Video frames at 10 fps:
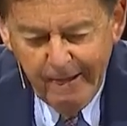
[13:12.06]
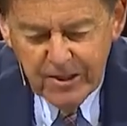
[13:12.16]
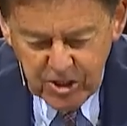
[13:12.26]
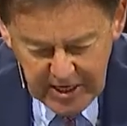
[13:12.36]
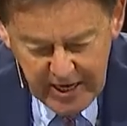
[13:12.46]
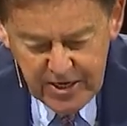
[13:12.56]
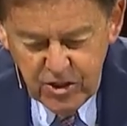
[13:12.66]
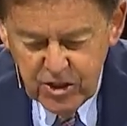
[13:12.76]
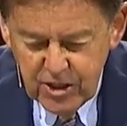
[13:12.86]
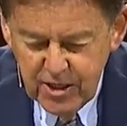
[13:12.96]

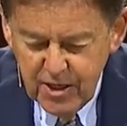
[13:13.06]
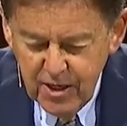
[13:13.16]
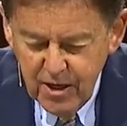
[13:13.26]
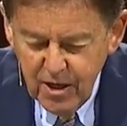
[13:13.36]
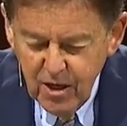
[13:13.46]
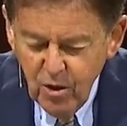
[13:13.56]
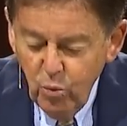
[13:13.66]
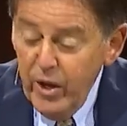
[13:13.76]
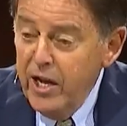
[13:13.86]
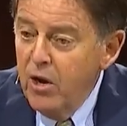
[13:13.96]
says,
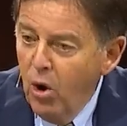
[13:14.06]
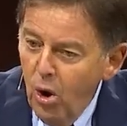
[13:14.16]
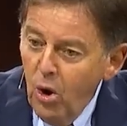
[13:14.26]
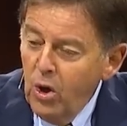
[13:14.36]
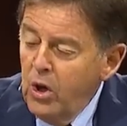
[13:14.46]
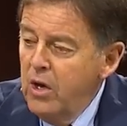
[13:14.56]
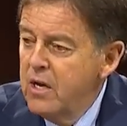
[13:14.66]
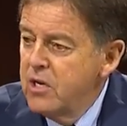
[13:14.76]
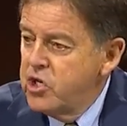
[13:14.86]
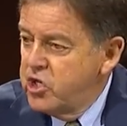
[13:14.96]
We
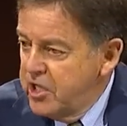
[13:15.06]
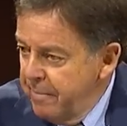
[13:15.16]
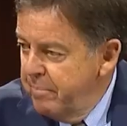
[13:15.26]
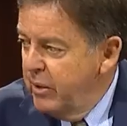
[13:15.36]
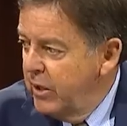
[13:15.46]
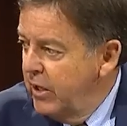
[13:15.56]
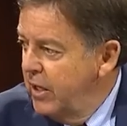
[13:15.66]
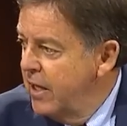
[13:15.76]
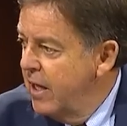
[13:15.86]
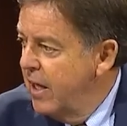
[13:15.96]
all
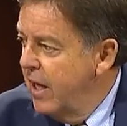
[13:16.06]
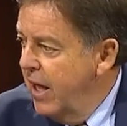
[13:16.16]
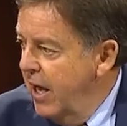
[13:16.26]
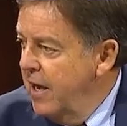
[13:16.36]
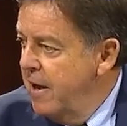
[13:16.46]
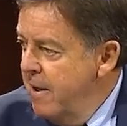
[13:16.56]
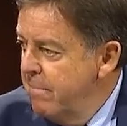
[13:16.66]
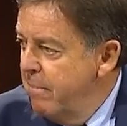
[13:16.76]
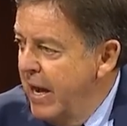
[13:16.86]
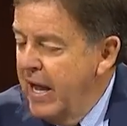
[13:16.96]
stumble
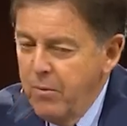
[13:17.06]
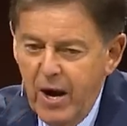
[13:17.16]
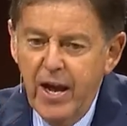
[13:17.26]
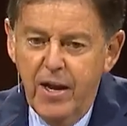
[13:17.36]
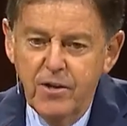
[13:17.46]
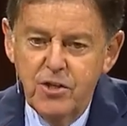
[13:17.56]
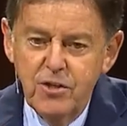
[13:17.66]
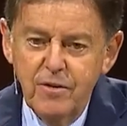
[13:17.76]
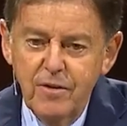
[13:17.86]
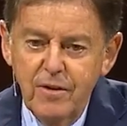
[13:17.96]
in many
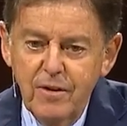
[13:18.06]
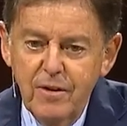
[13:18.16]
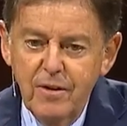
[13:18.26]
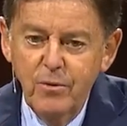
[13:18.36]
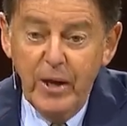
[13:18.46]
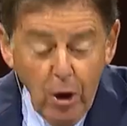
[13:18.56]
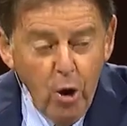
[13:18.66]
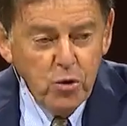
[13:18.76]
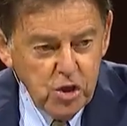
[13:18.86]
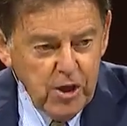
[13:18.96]
ways. We
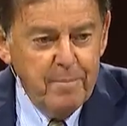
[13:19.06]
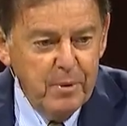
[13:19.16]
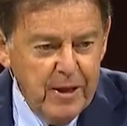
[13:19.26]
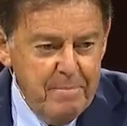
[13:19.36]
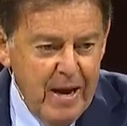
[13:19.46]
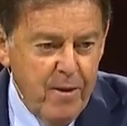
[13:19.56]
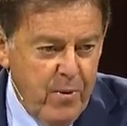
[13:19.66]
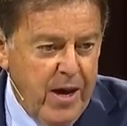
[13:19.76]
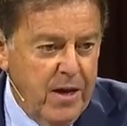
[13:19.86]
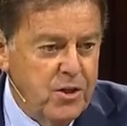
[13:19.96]
all stumble in many
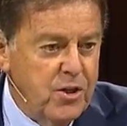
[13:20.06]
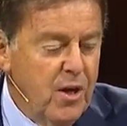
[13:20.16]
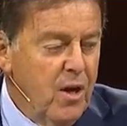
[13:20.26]
ways.